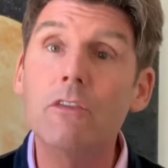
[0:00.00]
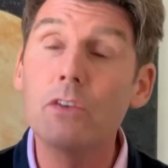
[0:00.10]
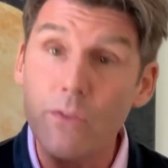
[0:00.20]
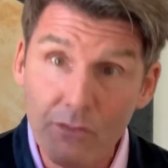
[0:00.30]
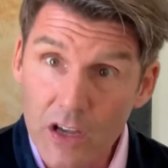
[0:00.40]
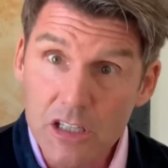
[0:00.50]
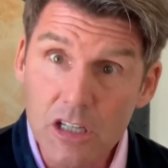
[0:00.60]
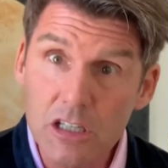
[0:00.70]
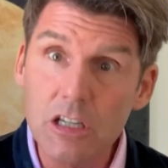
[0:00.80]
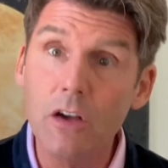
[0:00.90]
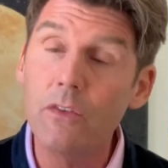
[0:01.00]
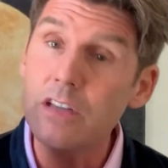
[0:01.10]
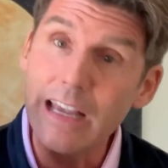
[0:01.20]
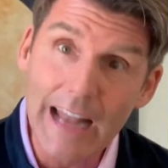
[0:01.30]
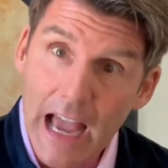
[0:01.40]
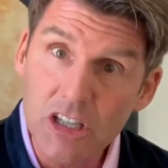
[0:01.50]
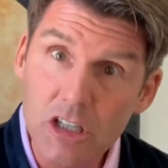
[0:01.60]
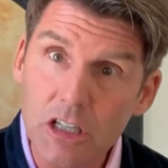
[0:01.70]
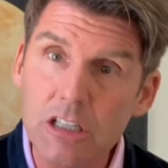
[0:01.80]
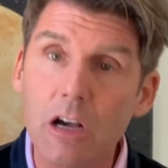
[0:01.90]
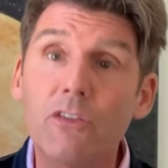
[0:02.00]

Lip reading: you've invested in yourself, you've taken action in yourself,